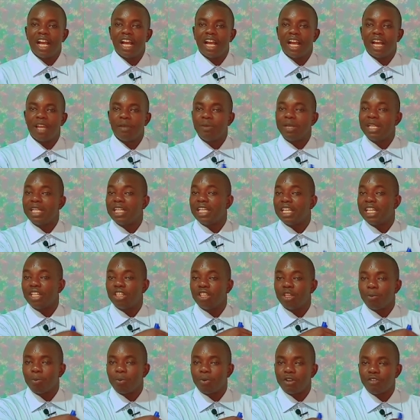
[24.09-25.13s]
I mean in
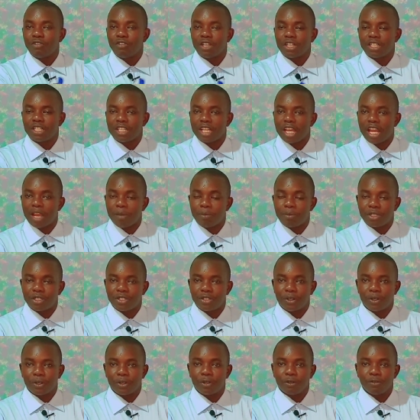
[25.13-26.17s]
the previous
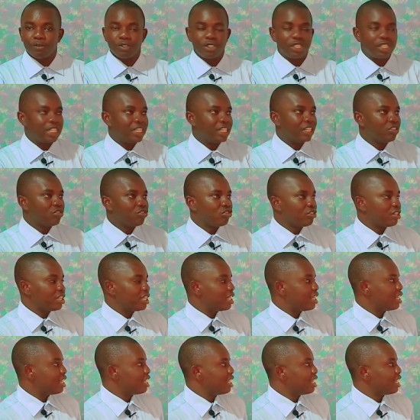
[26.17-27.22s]
episode of Scene 3,